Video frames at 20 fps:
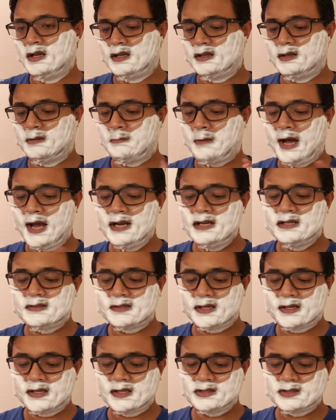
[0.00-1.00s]
The mild
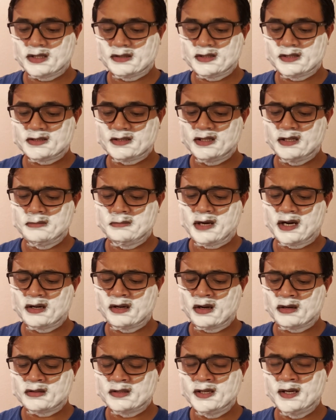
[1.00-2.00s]
settings on the Slim are
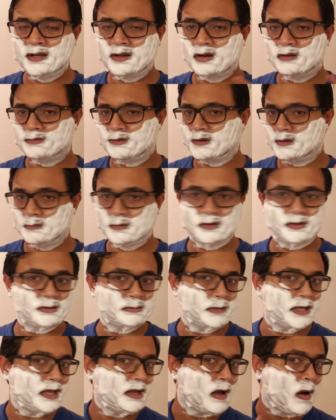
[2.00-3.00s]
not really comfortable to
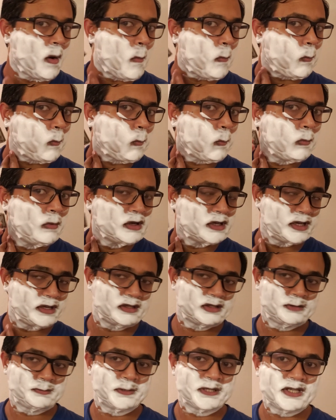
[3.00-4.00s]
me,
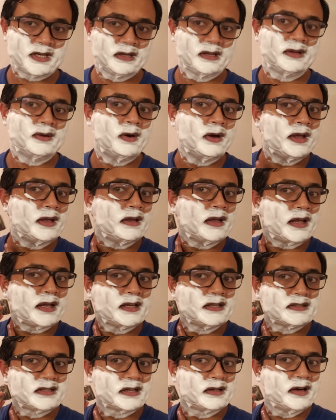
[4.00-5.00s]
especially going
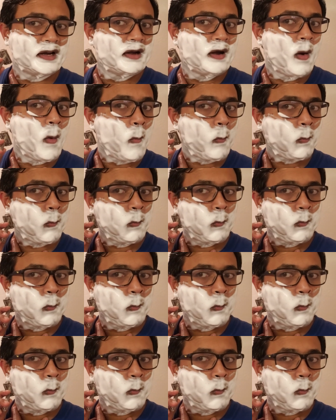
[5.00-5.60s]
against the grain.